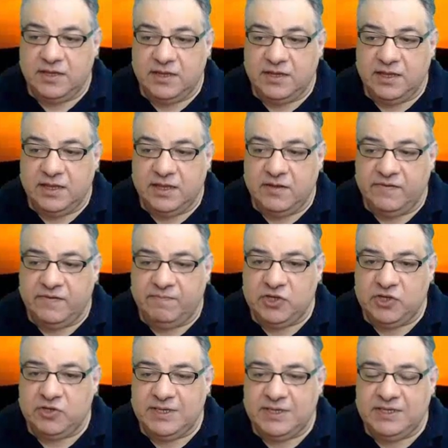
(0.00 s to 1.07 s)
and after
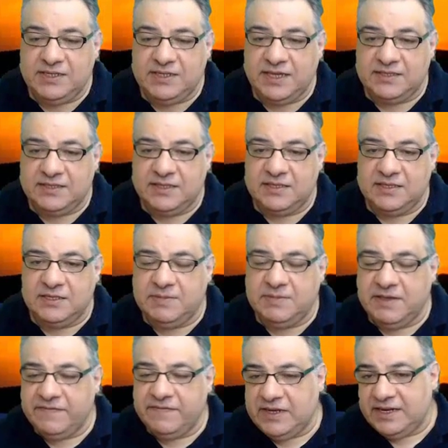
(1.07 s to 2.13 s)
bishop e six, this is a bit
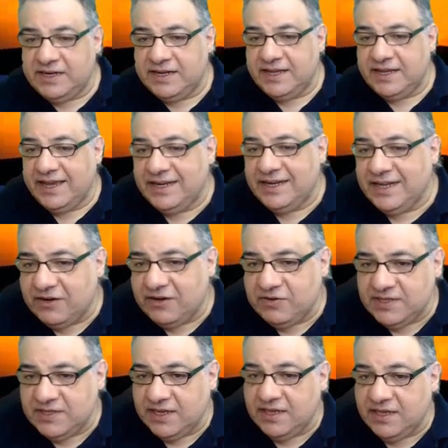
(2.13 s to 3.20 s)
of an in
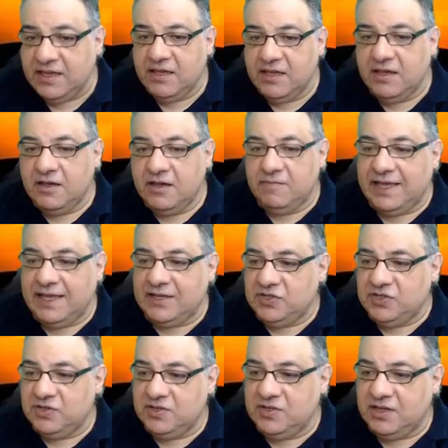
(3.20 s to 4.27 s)
inaccuracy. Black
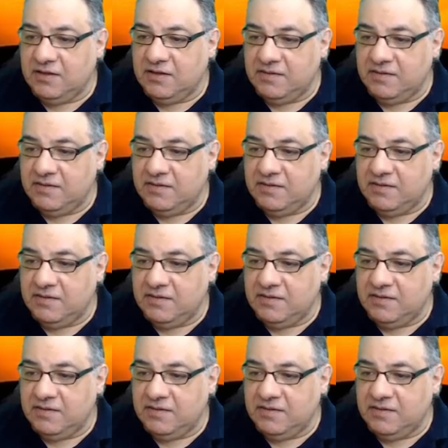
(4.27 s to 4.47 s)
should uh,